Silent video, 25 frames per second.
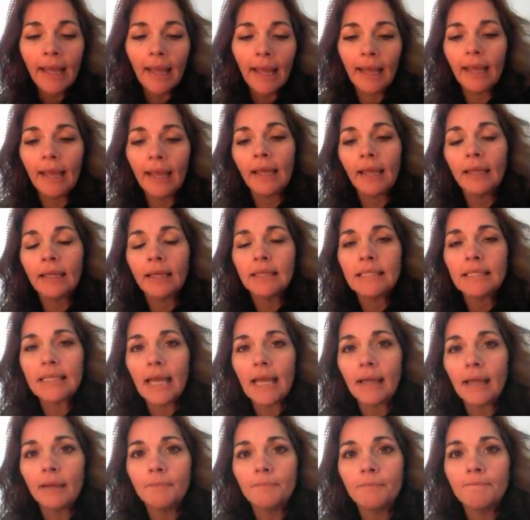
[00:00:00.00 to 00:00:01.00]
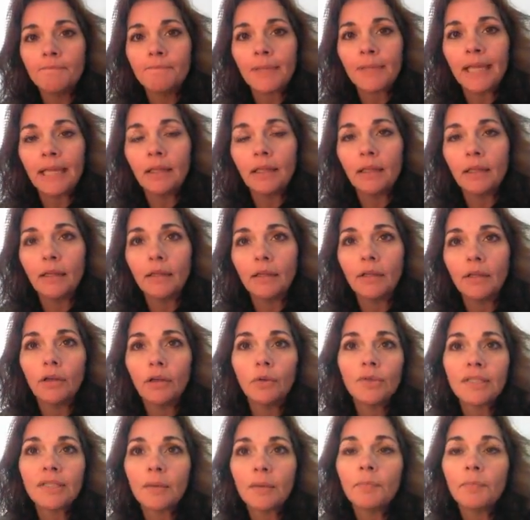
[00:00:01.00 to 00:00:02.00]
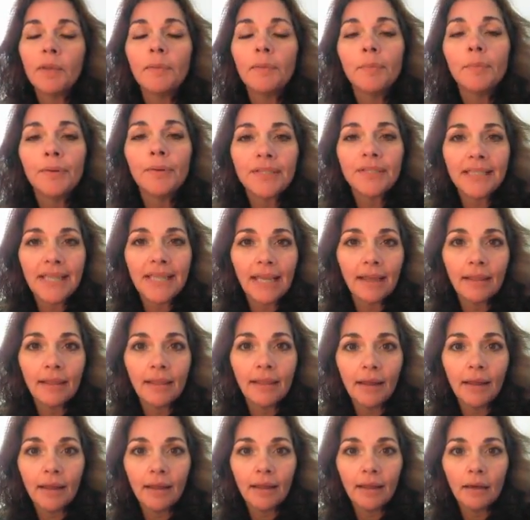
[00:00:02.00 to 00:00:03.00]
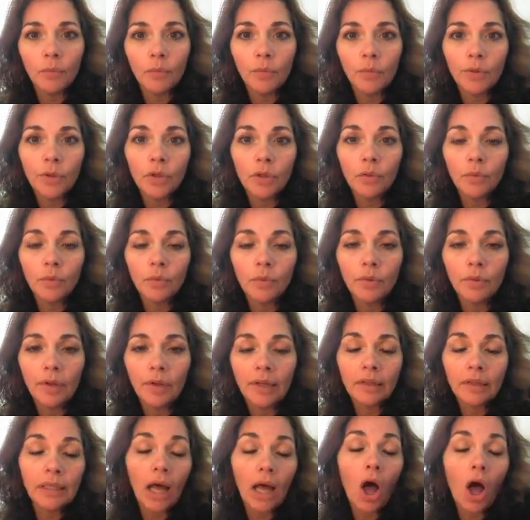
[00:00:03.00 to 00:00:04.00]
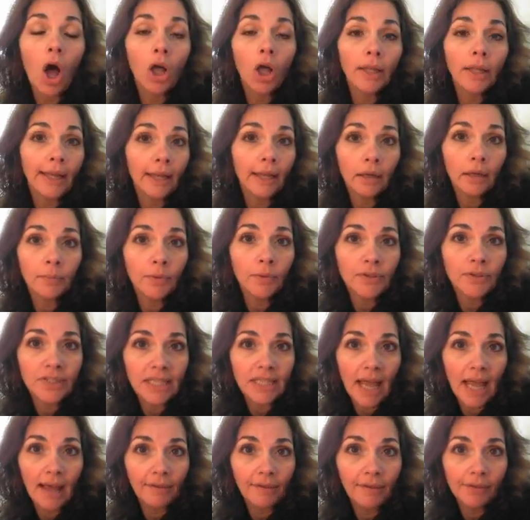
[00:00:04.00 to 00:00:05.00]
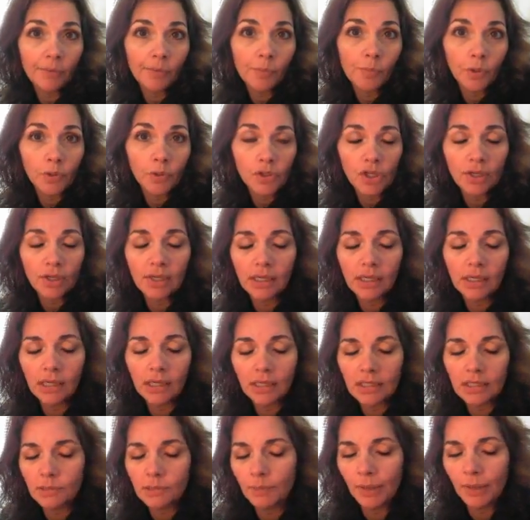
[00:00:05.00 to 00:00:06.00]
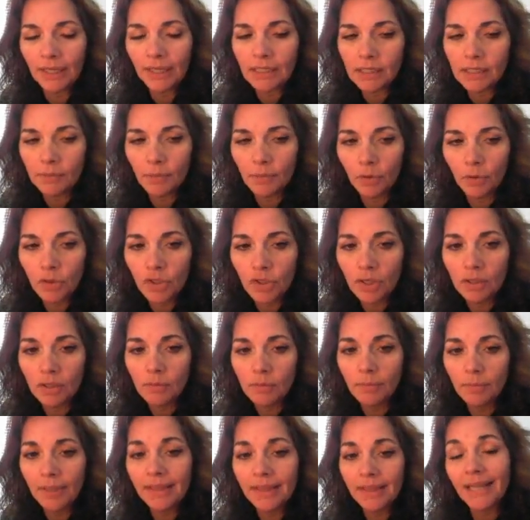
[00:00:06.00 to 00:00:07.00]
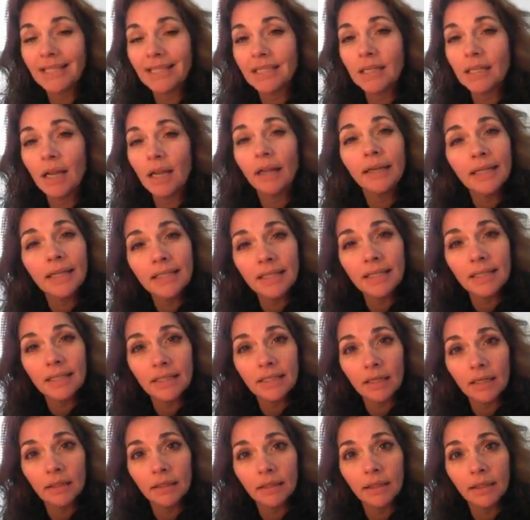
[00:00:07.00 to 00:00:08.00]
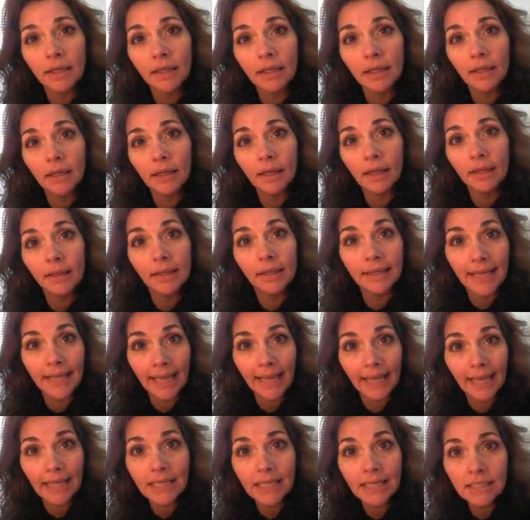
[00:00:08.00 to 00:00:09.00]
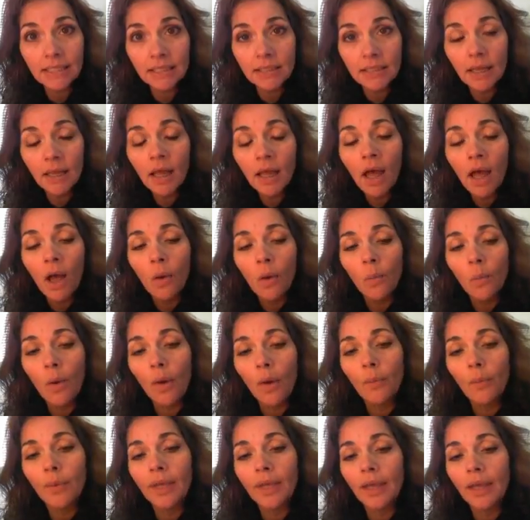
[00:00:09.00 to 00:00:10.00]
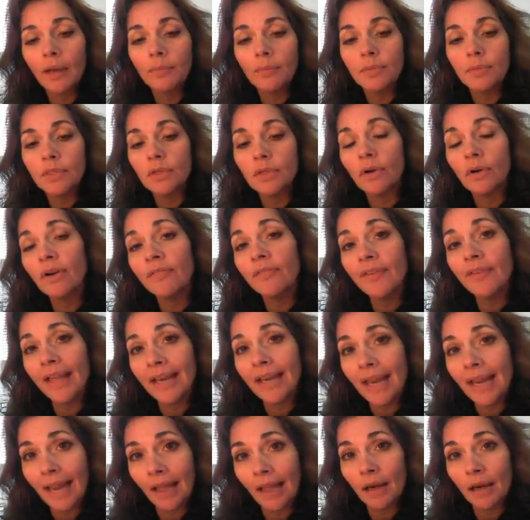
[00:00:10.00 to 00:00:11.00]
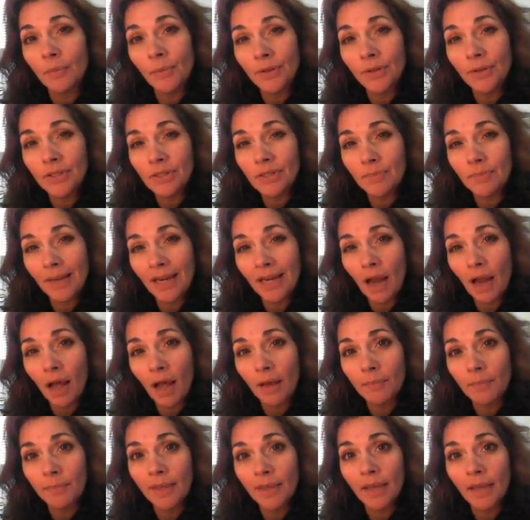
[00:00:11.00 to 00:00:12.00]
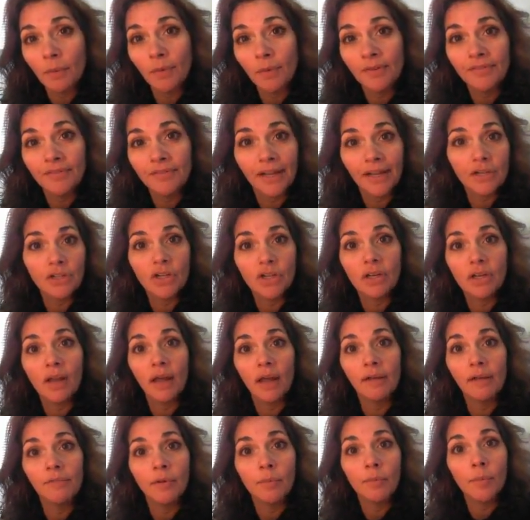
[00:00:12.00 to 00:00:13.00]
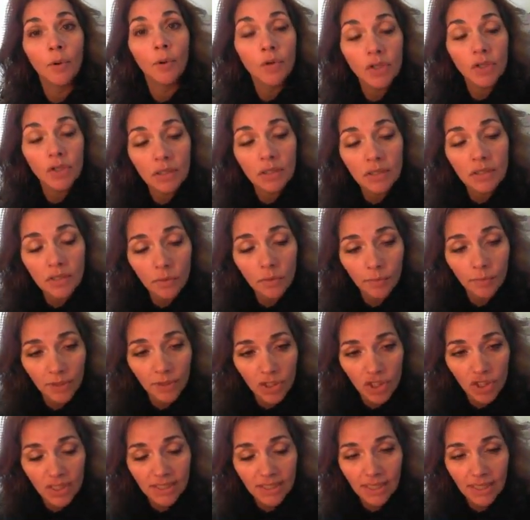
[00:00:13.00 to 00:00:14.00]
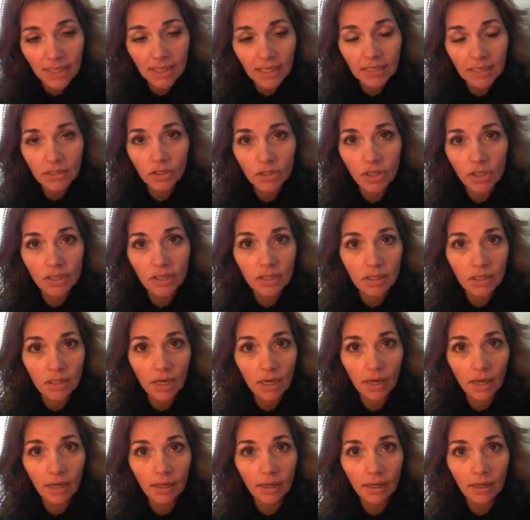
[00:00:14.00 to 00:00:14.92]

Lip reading: And some people say that all animals have emotion and experience emotion, but that's not necessarily the case. What we observe in animals may not be a reflection of emotion so much as it is just